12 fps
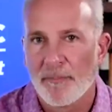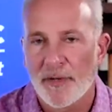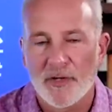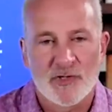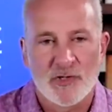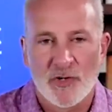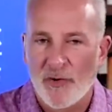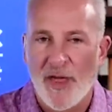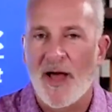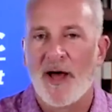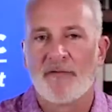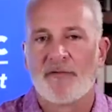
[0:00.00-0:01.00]
because you don't
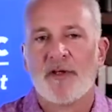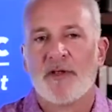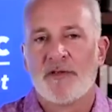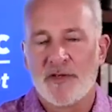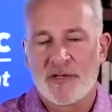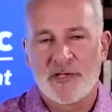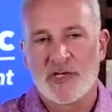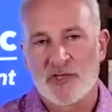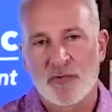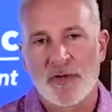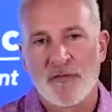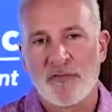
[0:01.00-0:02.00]
have this
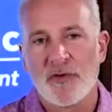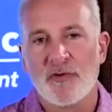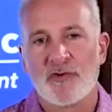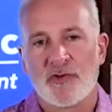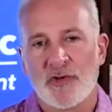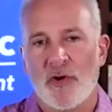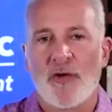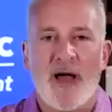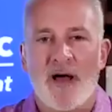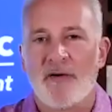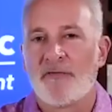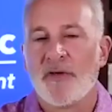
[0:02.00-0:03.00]
history of use. You don't
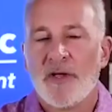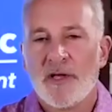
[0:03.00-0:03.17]
have,